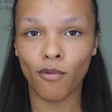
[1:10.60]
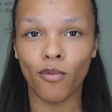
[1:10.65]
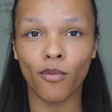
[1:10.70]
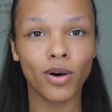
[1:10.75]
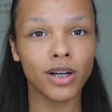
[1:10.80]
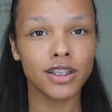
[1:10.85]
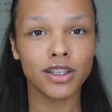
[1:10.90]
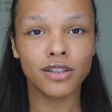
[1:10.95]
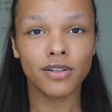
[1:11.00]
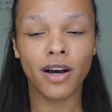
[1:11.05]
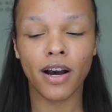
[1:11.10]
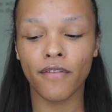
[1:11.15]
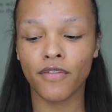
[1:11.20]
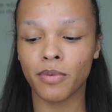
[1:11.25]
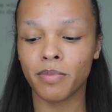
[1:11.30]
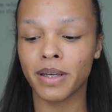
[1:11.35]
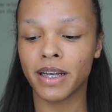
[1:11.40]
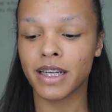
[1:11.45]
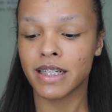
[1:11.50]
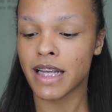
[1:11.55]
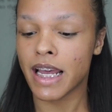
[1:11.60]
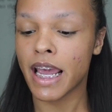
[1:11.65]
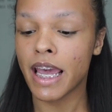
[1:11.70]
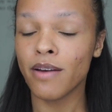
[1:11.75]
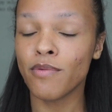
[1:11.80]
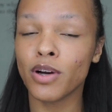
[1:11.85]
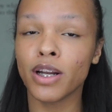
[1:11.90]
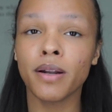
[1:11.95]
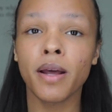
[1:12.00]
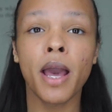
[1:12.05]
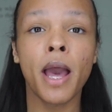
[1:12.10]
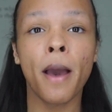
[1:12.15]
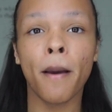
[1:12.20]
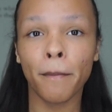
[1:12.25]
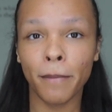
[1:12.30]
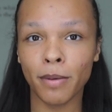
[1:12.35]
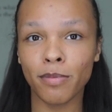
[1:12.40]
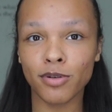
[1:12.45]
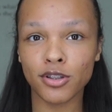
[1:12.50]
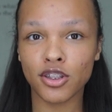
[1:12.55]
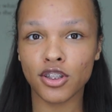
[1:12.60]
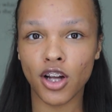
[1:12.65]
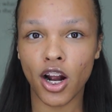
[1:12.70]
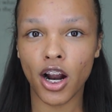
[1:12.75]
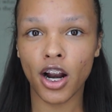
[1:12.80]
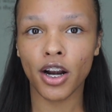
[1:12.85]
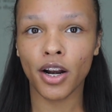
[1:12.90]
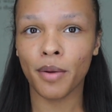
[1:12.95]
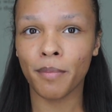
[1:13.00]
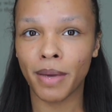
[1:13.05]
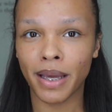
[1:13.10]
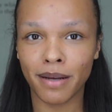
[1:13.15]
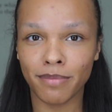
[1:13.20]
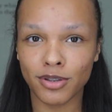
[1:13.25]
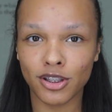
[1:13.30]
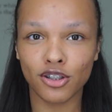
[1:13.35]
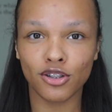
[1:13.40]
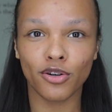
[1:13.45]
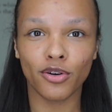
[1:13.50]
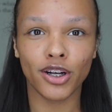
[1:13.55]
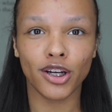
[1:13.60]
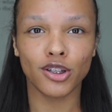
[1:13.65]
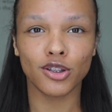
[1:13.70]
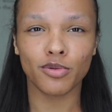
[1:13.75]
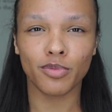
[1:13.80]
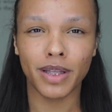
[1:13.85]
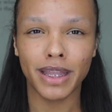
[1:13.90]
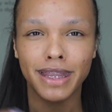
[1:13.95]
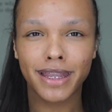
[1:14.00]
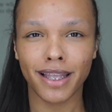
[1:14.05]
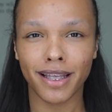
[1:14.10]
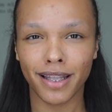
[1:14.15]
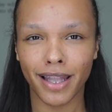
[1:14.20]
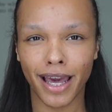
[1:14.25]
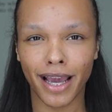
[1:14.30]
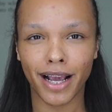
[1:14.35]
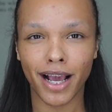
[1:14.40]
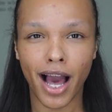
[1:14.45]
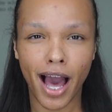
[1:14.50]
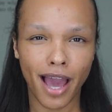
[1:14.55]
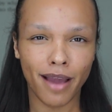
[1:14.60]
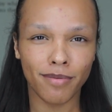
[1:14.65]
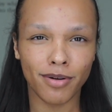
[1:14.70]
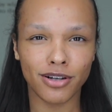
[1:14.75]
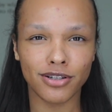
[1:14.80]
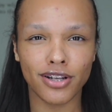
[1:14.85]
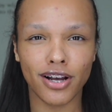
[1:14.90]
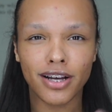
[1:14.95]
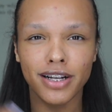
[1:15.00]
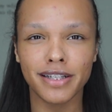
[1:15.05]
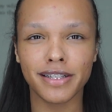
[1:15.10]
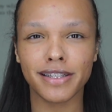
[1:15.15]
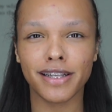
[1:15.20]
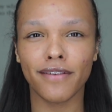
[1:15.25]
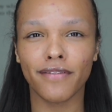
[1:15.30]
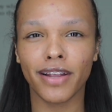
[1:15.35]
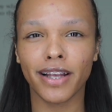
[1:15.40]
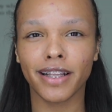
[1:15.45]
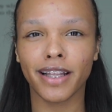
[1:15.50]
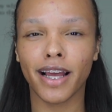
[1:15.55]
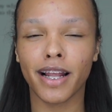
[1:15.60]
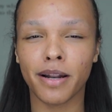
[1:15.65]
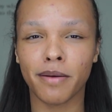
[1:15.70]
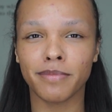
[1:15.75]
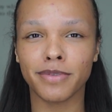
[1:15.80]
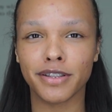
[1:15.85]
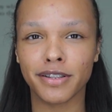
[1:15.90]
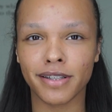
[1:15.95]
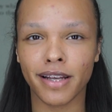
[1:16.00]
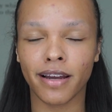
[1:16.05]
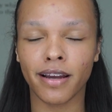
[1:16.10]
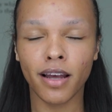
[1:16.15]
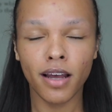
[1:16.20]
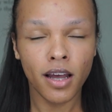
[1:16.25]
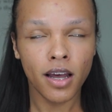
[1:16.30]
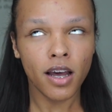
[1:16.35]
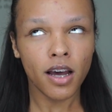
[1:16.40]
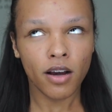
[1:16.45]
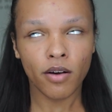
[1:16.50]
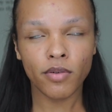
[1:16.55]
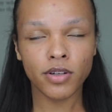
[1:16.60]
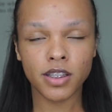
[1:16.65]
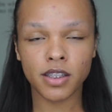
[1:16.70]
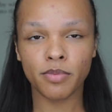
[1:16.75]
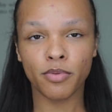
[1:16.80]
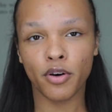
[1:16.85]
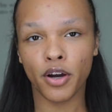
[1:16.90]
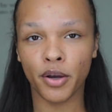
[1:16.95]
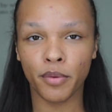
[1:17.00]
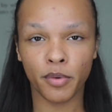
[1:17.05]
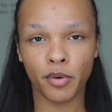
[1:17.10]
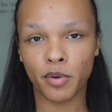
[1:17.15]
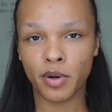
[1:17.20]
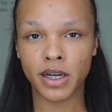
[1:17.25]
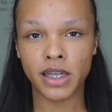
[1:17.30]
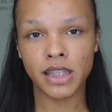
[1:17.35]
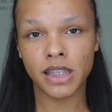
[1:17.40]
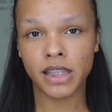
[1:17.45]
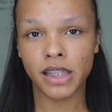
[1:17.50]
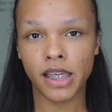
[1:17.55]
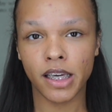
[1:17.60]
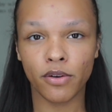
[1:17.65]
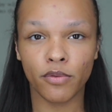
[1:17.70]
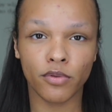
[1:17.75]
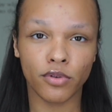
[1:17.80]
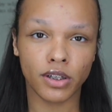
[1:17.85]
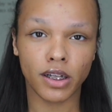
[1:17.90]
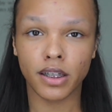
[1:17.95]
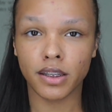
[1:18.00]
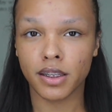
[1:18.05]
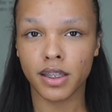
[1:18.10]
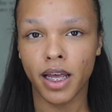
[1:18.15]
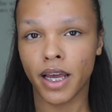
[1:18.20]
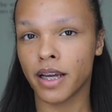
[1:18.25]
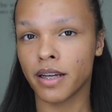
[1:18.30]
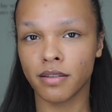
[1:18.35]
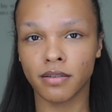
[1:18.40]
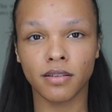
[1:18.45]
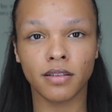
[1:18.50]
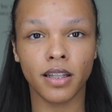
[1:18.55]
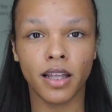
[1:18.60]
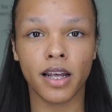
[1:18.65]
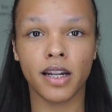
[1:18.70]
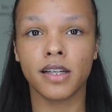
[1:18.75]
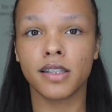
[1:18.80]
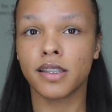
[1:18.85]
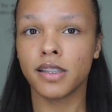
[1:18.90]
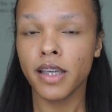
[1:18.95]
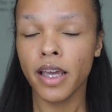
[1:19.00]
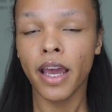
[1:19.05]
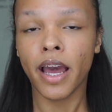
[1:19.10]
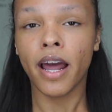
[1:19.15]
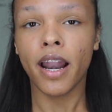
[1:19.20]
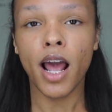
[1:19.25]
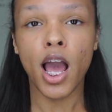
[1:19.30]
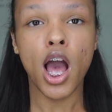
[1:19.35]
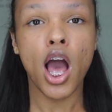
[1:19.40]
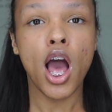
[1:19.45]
whatsoever, because I hate when people start makeup tutorials with like eyebrows on and stuff like that, and I'm just like, what's the point? We want to see it. We'll just like let us see it.